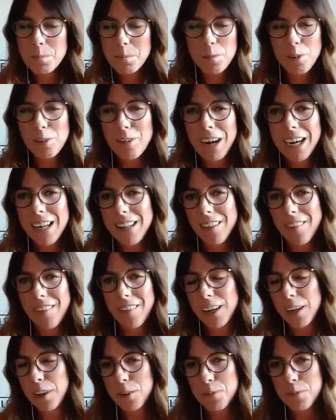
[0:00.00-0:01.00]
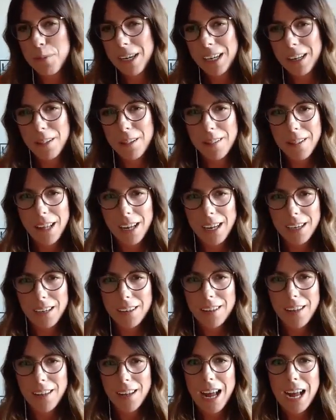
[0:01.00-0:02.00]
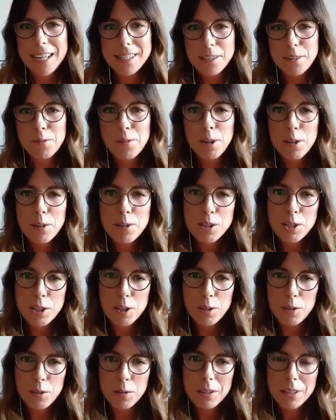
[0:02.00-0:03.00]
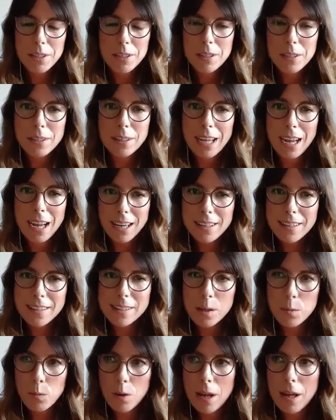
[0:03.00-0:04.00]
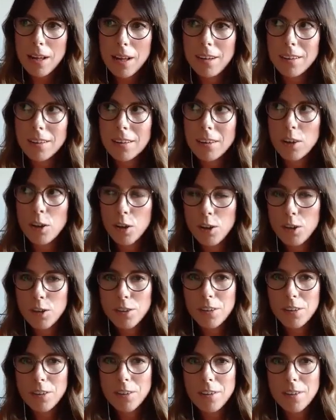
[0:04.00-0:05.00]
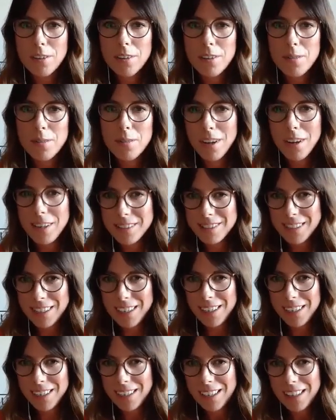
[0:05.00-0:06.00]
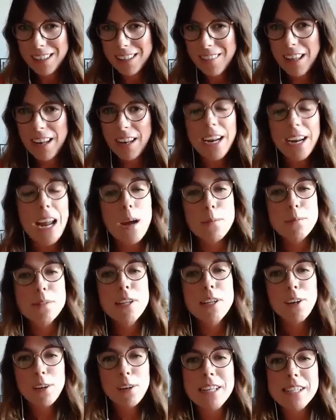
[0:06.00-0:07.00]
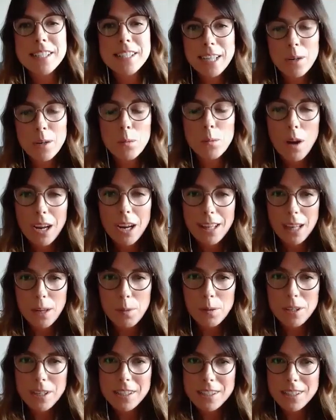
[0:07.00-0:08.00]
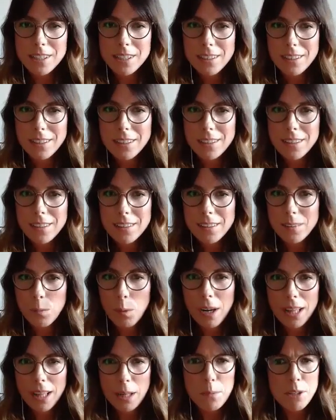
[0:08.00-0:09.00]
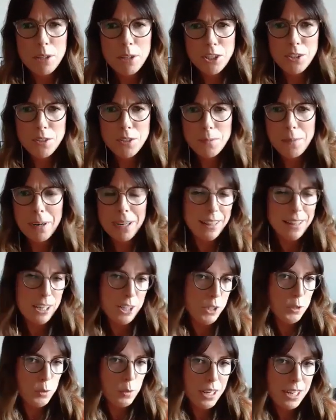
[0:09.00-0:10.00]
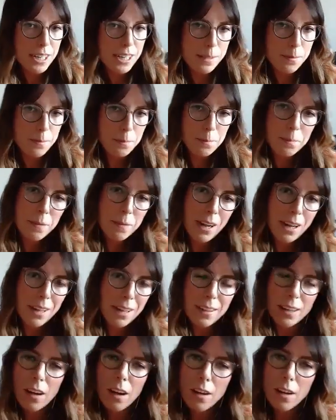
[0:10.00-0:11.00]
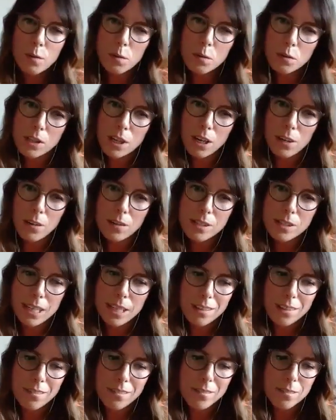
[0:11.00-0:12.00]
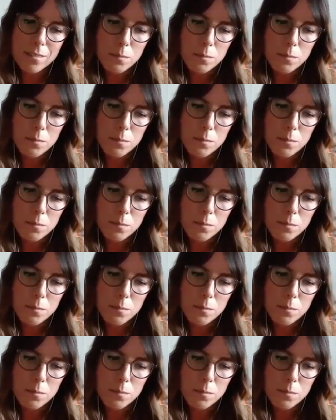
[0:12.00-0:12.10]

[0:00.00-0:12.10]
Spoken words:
great than they could have made it thing as a route to getting somewhere good faster, then I absolutely see why they would make that choice. But I think I've also seen